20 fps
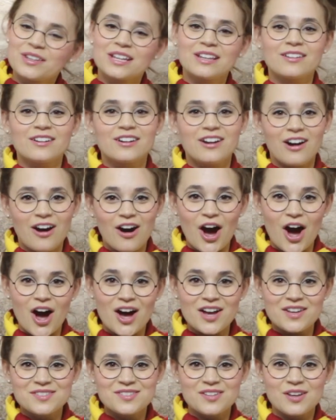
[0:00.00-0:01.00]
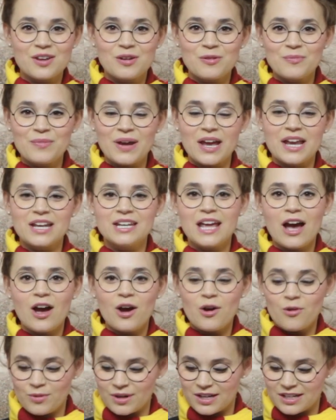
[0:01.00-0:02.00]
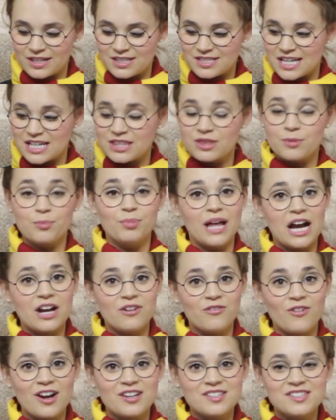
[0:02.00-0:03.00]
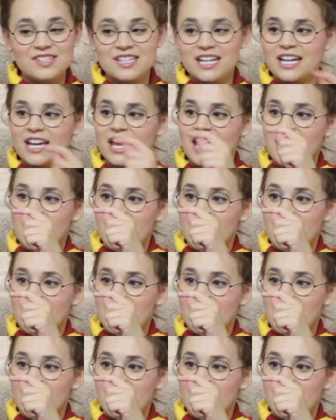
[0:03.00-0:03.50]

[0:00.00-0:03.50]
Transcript: They look awesome. And now we're gonna take the black frosting